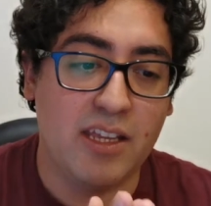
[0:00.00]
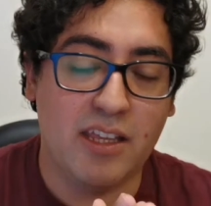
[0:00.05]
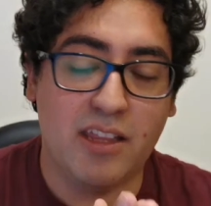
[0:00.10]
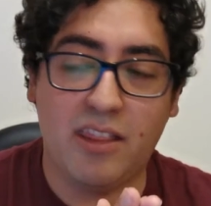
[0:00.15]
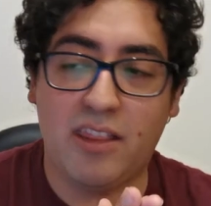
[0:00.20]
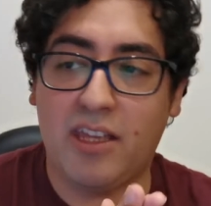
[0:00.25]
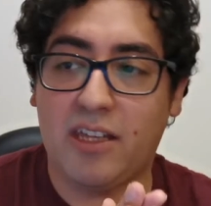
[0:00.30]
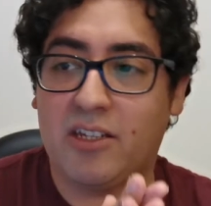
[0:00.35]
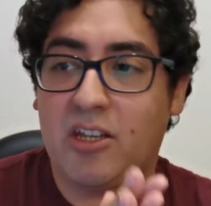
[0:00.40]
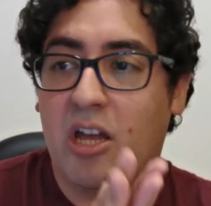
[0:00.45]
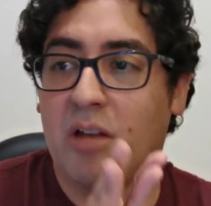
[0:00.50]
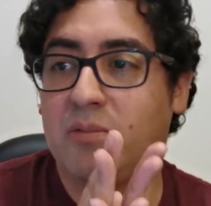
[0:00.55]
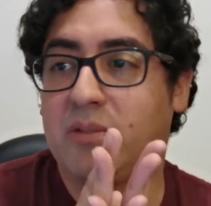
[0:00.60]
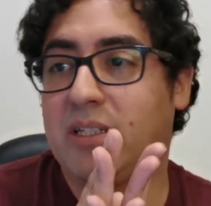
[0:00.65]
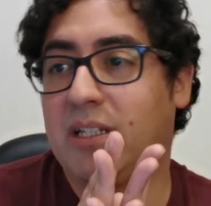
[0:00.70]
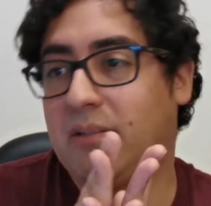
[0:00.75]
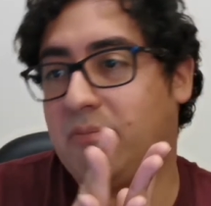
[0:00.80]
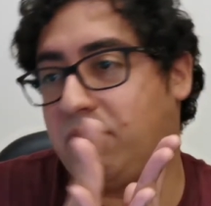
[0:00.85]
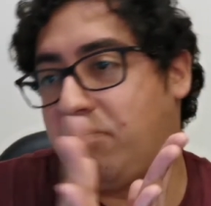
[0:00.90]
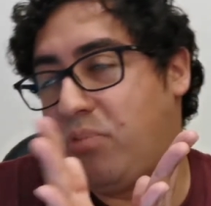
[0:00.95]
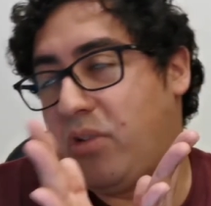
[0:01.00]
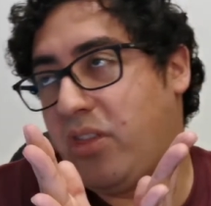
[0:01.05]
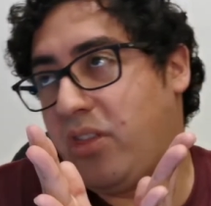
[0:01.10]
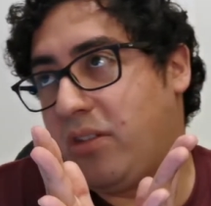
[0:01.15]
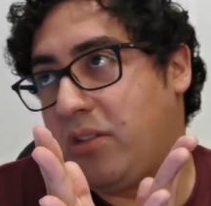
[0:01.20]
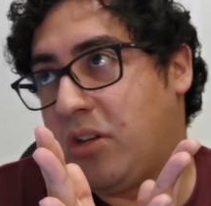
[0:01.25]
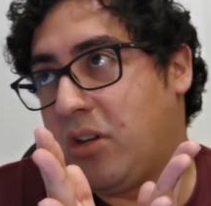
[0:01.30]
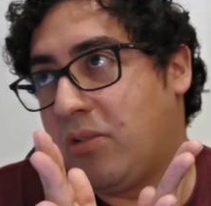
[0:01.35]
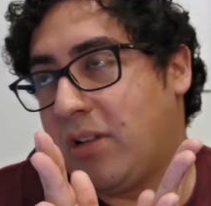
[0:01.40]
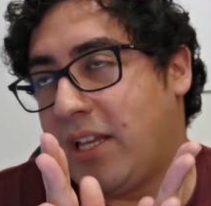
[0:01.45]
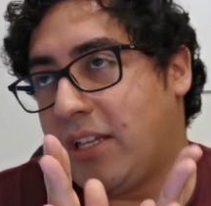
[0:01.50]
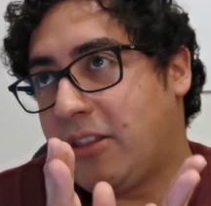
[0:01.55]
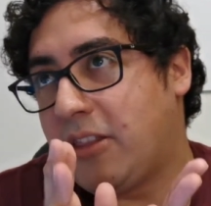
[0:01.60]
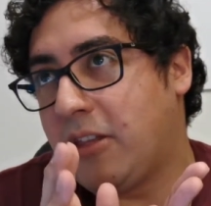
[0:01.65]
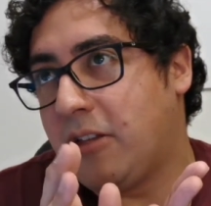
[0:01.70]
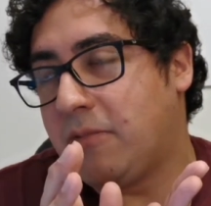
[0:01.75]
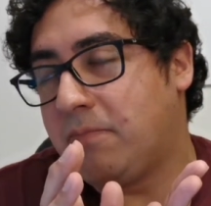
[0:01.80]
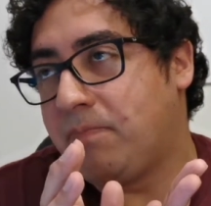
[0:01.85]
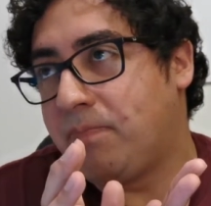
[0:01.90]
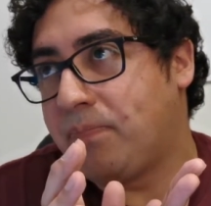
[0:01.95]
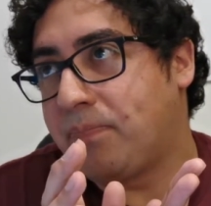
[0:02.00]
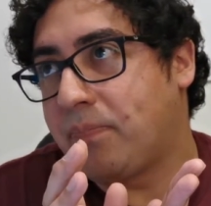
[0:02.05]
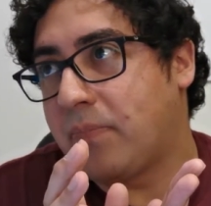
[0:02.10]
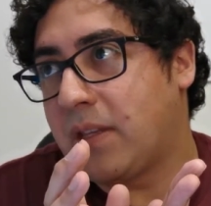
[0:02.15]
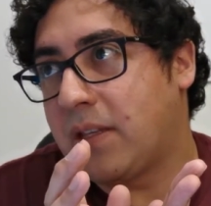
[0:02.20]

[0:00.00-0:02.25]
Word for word: That comes with the, you know like the um,